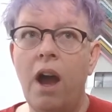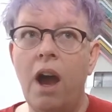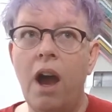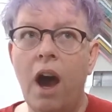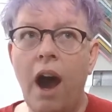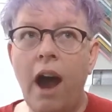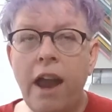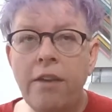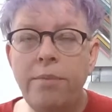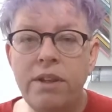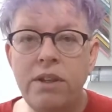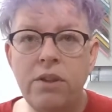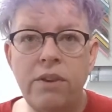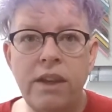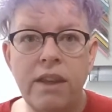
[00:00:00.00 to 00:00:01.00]
I have been
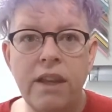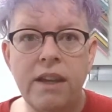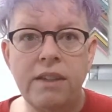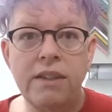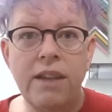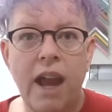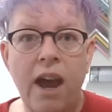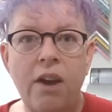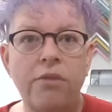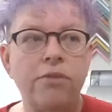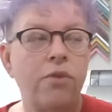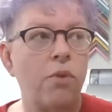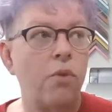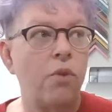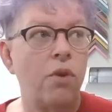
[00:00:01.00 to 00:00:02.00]
doing this now
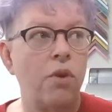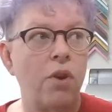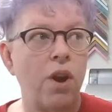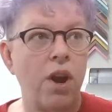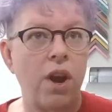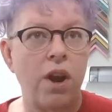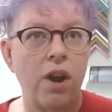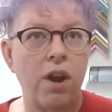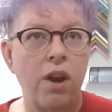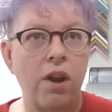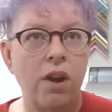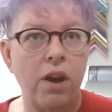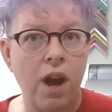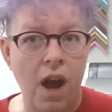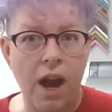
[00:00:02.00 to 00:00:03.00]
for
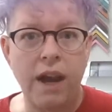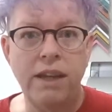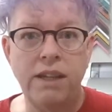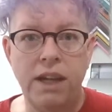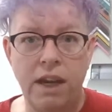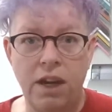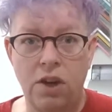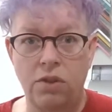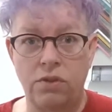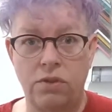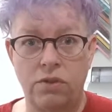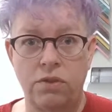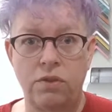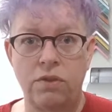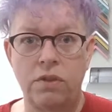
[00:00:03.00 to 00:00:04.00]
9
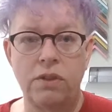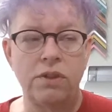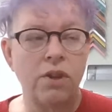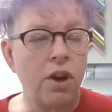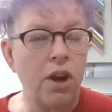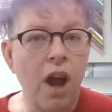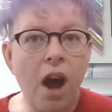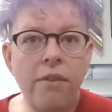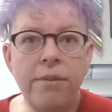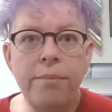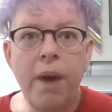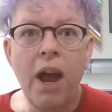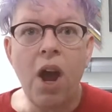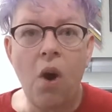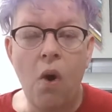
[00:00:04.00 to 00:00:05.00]
years. I started off in
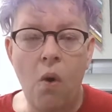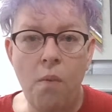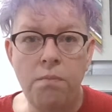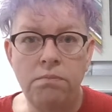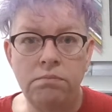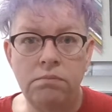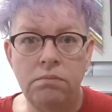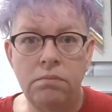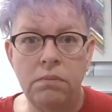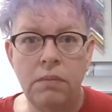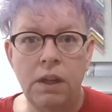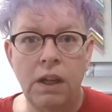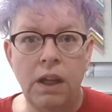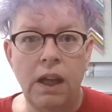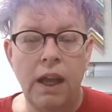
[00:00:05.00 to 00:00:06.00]
my home,
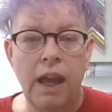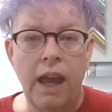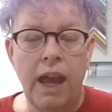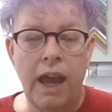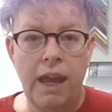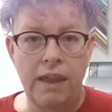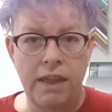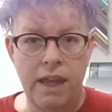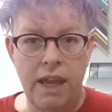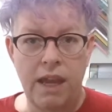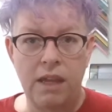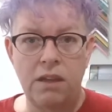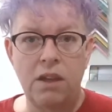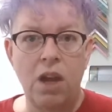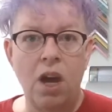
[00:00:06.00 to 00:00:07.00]
and
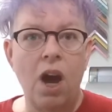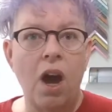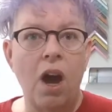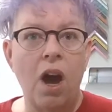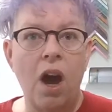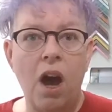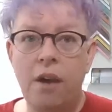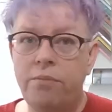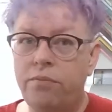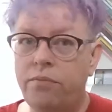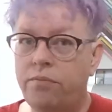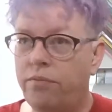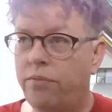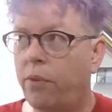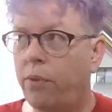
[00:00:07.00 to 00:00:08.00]
then
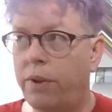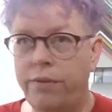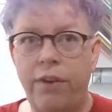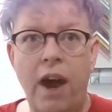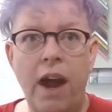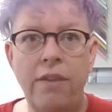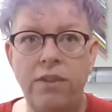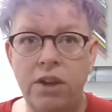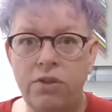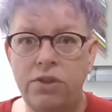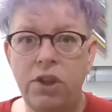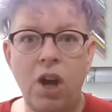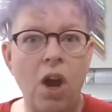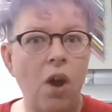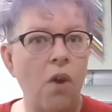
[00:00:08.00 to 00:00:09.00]
5 years
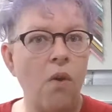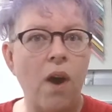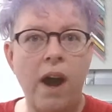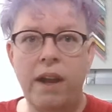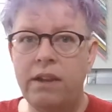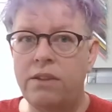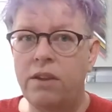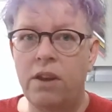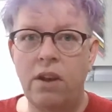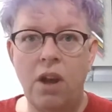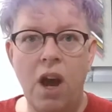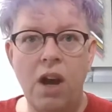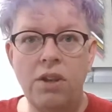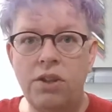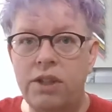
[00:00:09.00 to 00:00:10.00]
ago, I
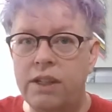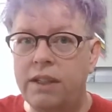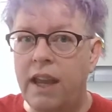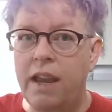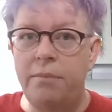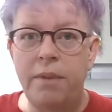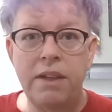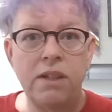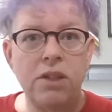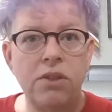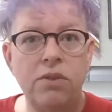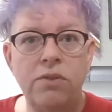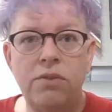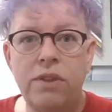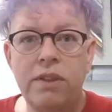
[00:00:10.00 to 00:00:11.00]
launched and came
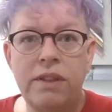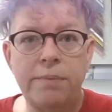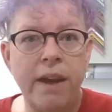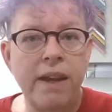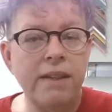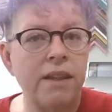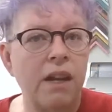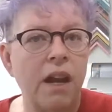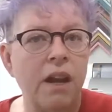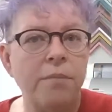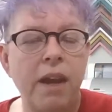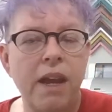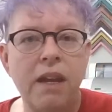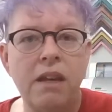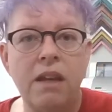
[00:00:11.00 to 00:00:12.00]
into the space that I'm
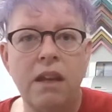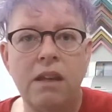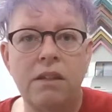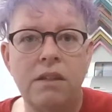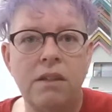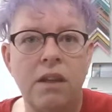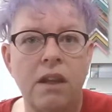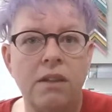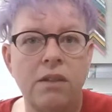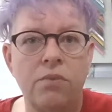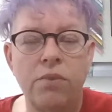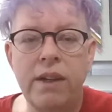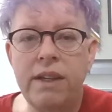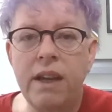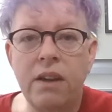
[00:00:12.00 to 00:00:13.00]
in as a
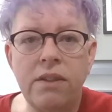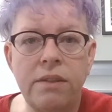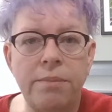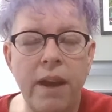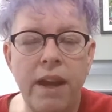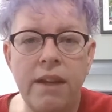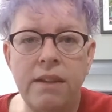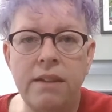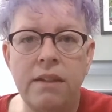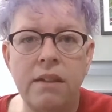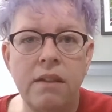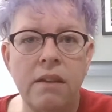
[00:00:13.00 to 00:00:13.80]
retail space.